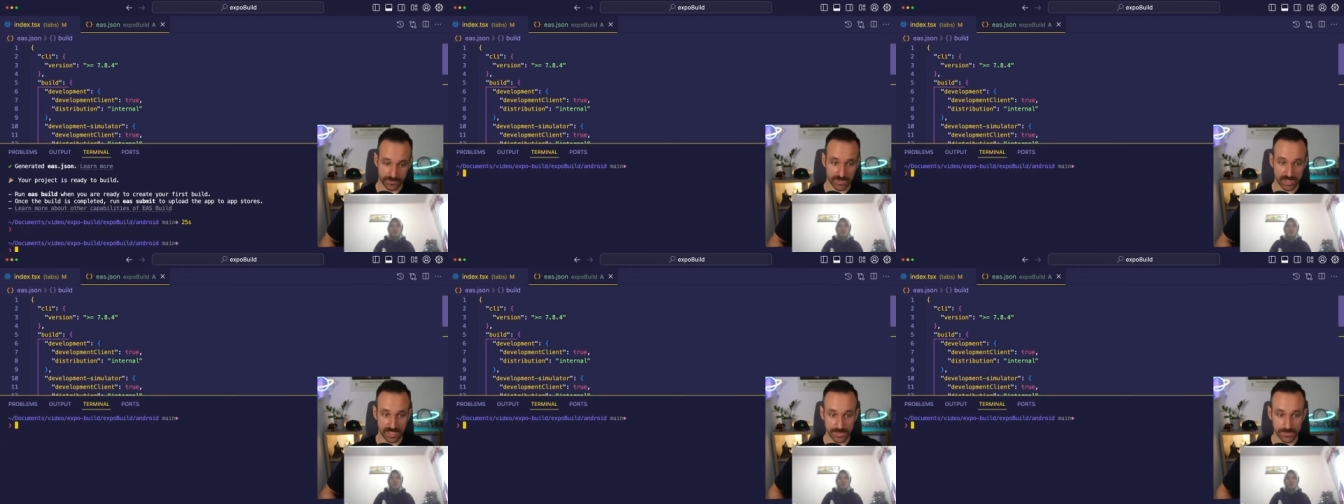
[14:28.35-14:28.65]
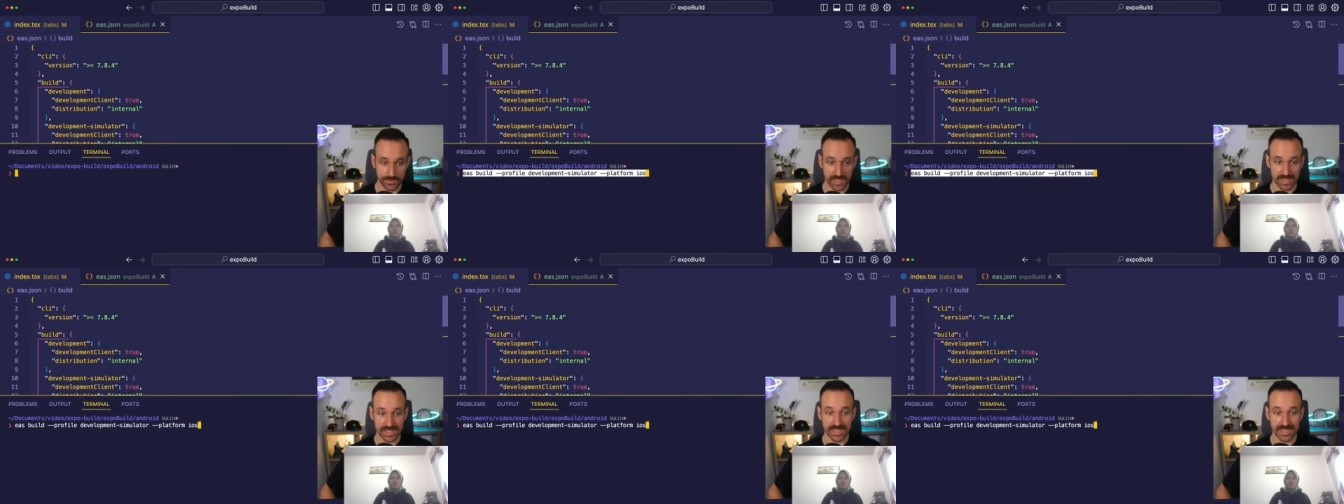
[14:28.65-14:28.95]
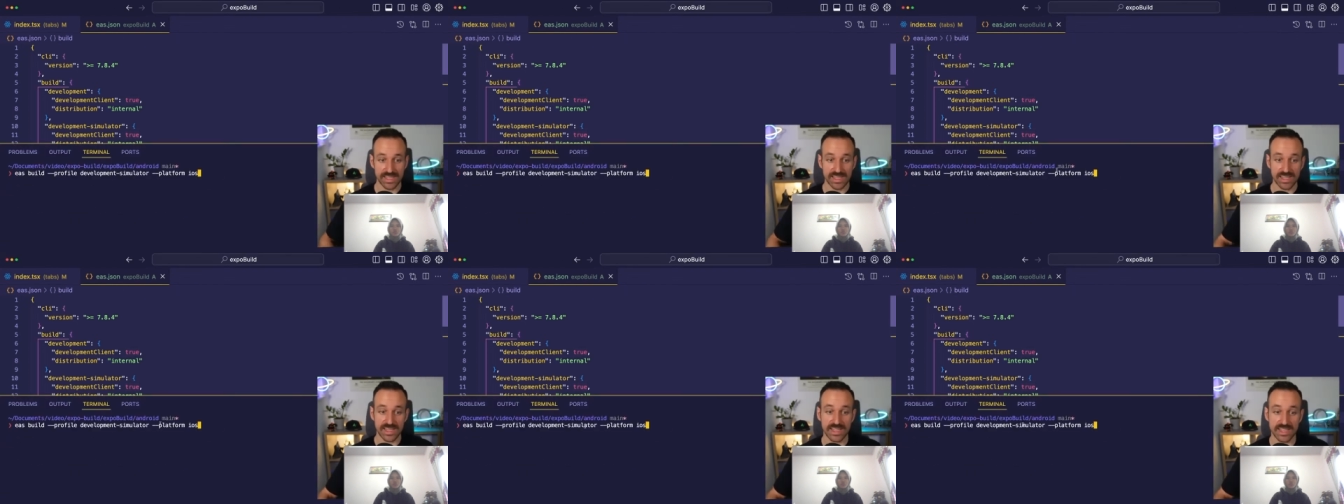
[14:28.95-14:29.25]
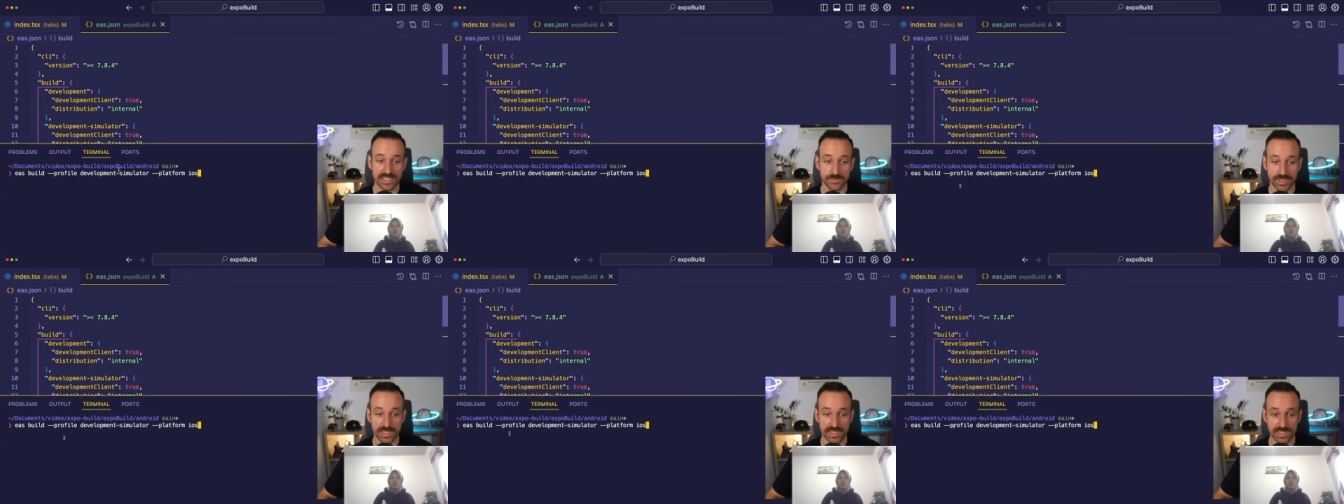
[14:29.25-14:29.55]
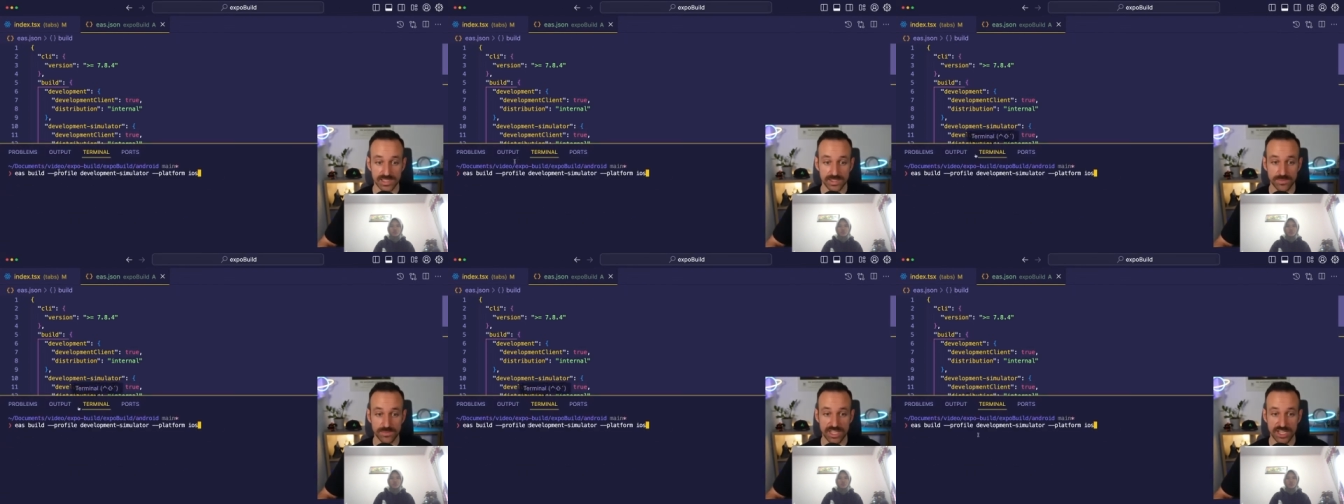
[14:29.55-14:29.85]
Okay, EAS
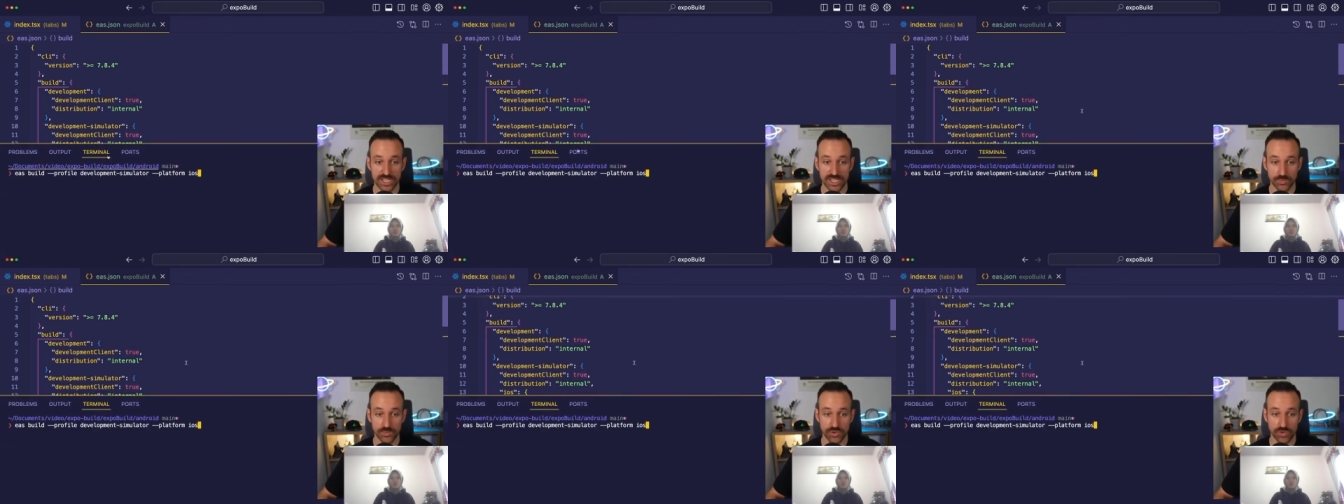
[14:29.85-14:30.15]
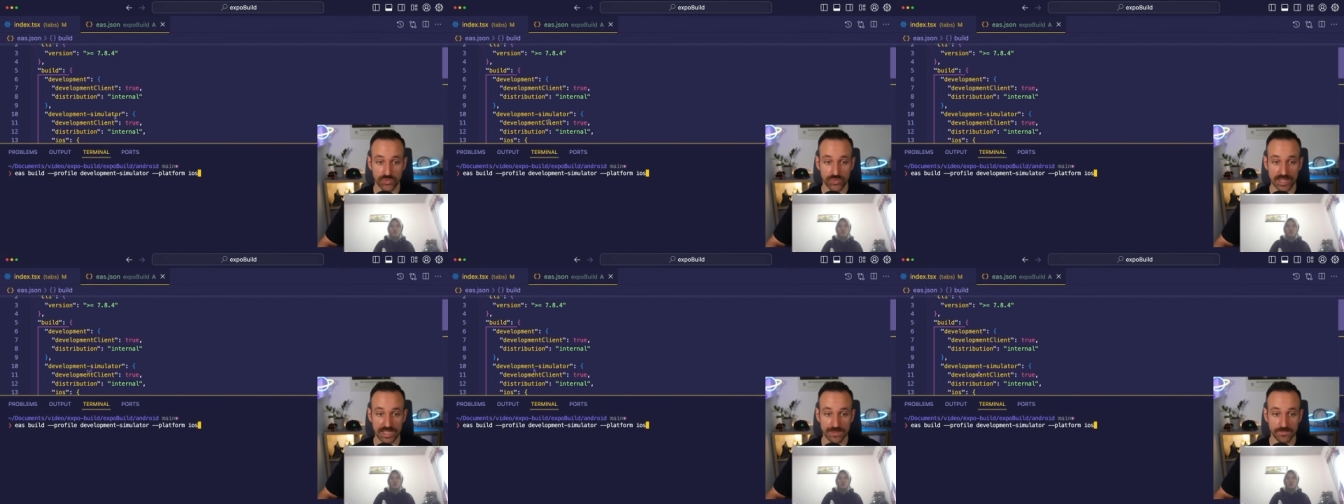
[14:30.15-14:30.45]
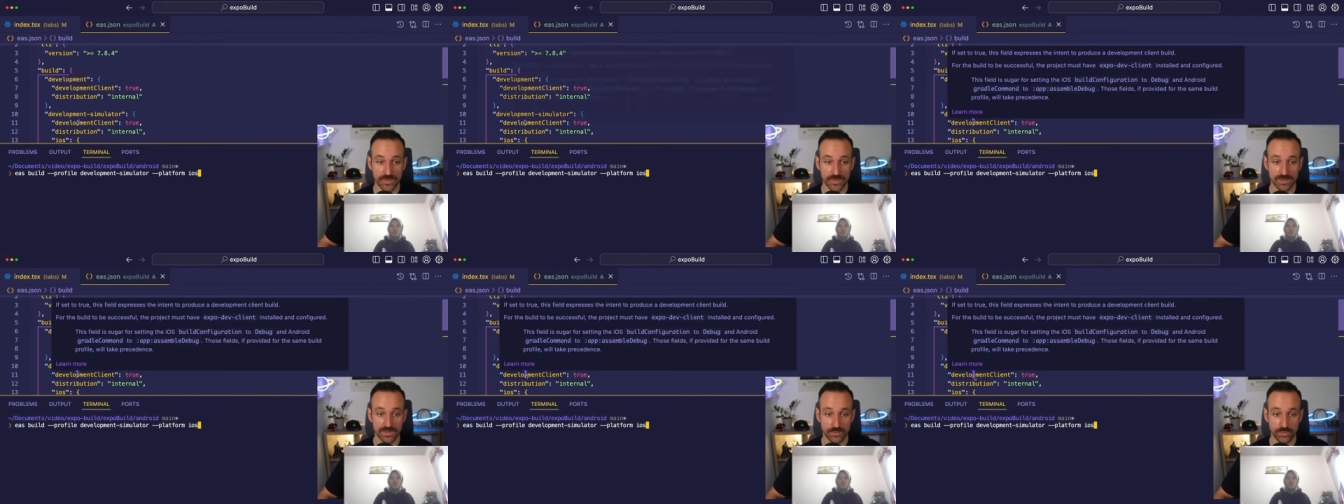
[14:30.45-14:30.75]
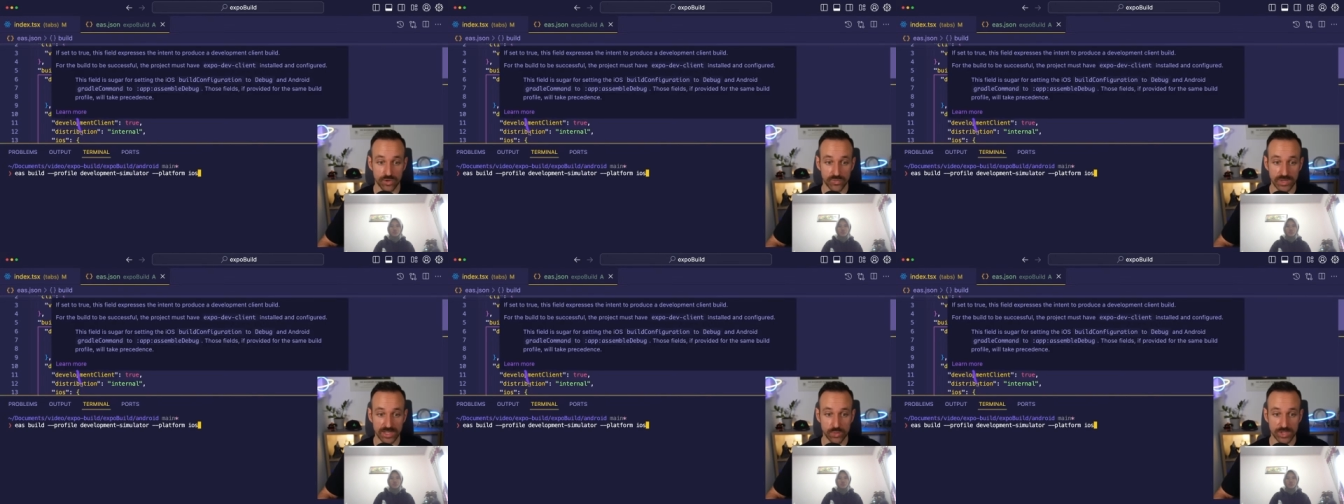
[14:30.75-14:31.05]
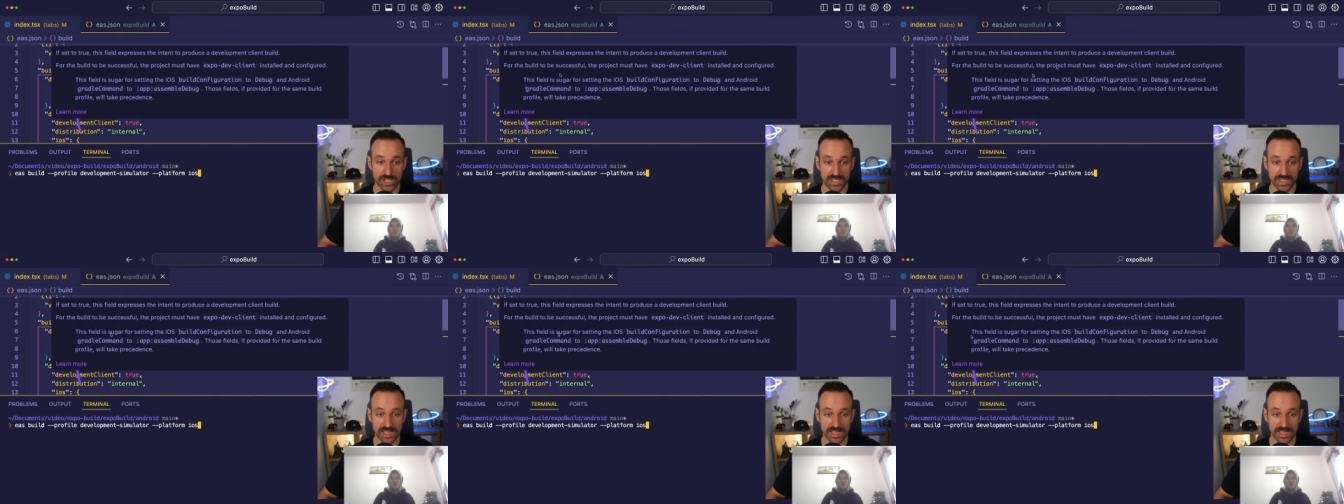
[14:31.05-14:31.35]
build profile, the profile
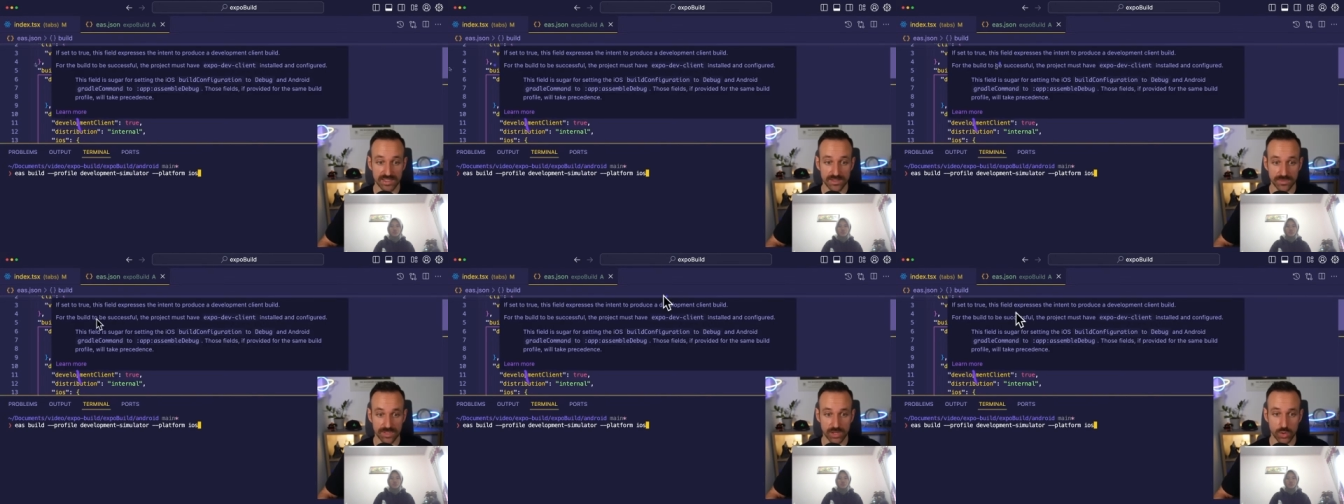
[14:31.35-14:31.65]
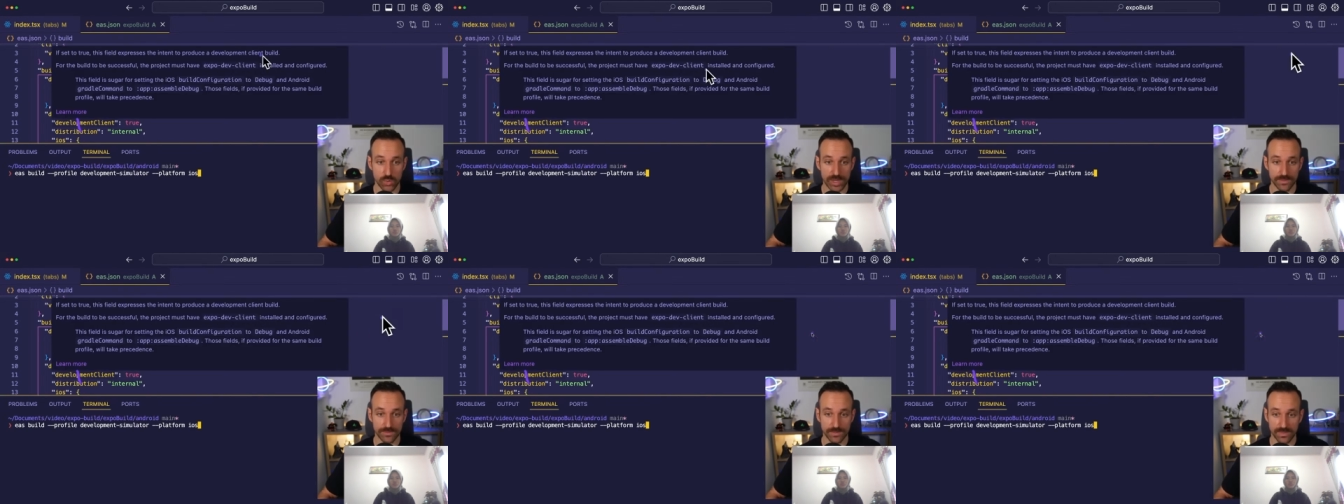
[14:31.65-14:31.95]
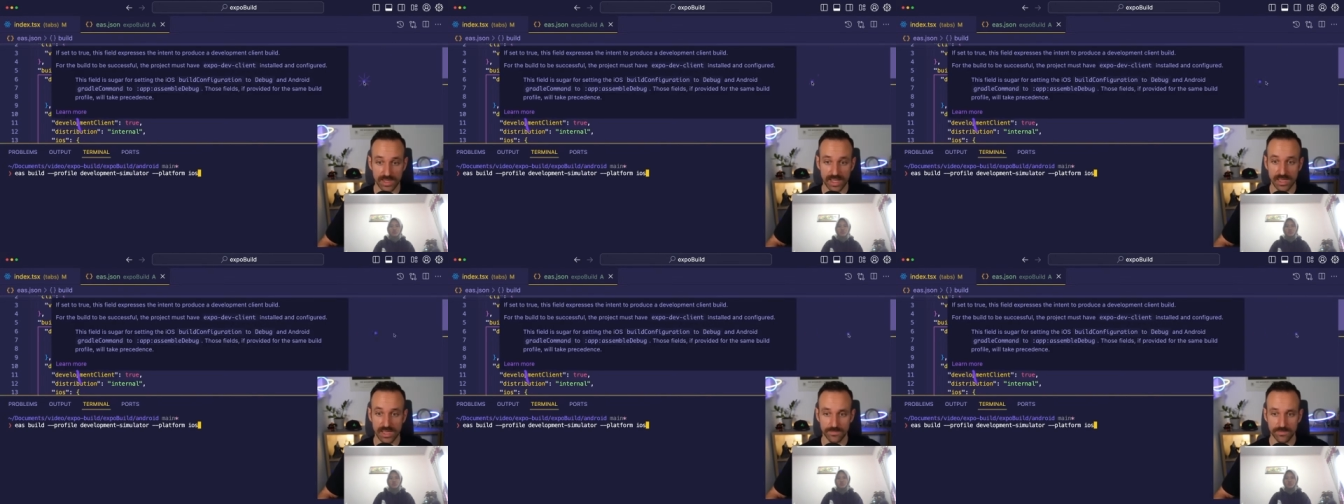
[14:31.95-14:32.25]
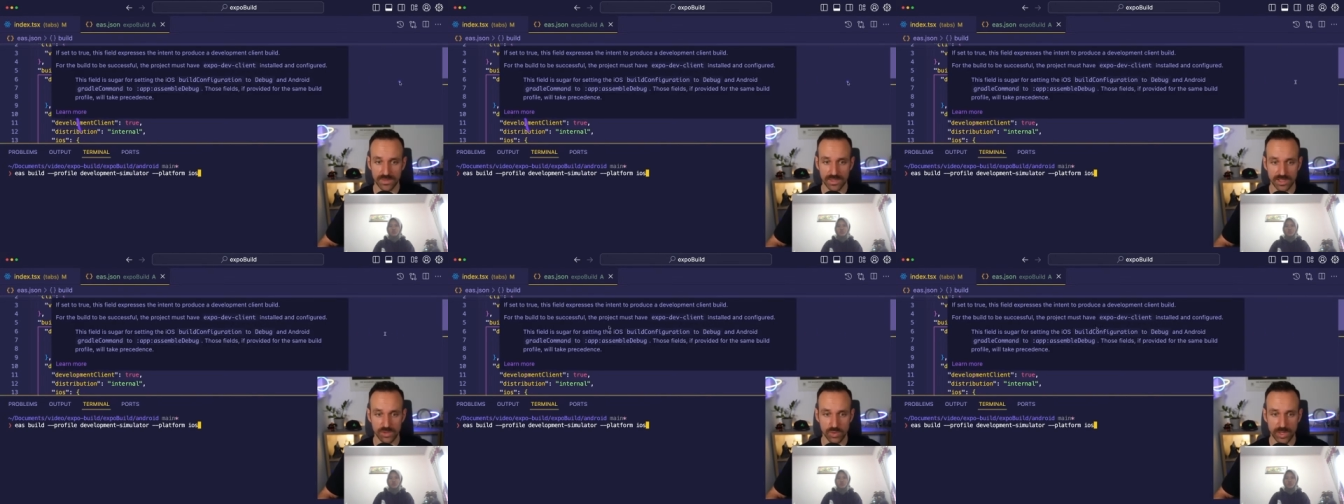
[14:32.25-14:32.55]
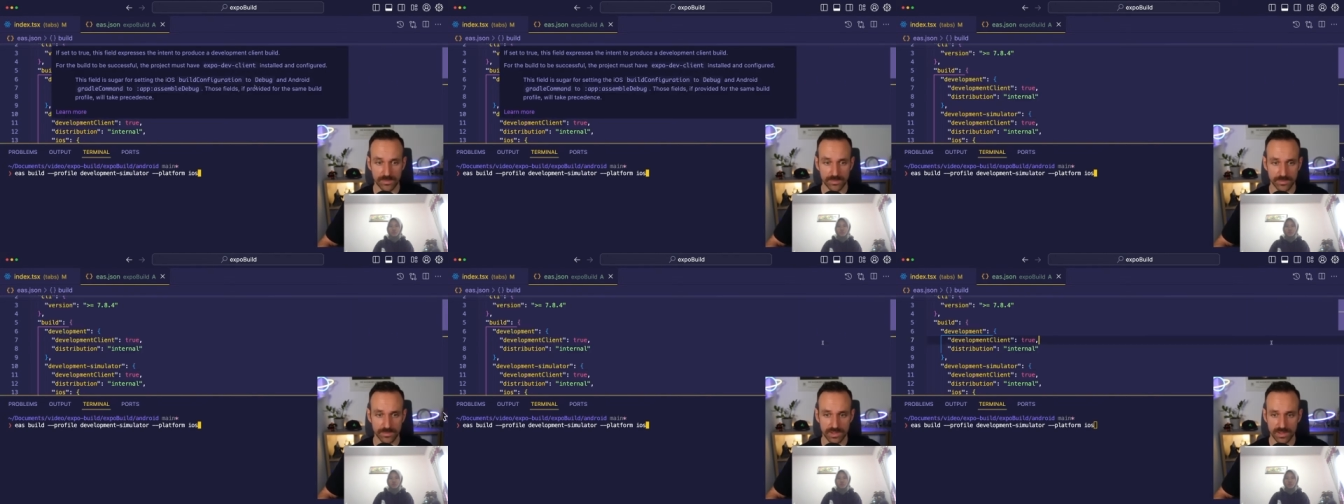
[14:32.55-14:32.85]
we just added. Go away. Go
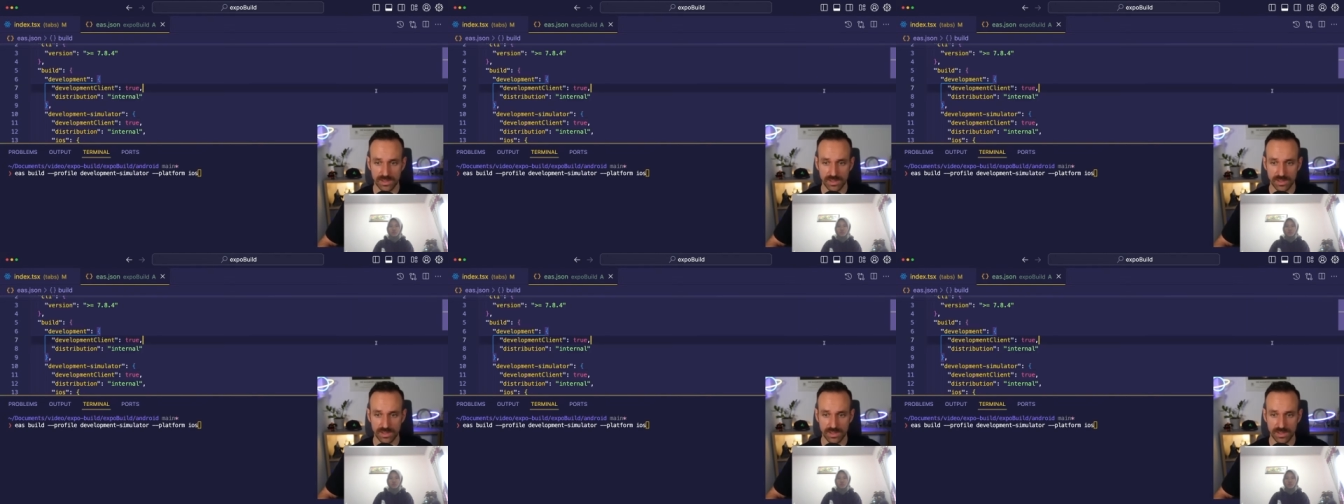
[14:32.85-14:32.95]
away.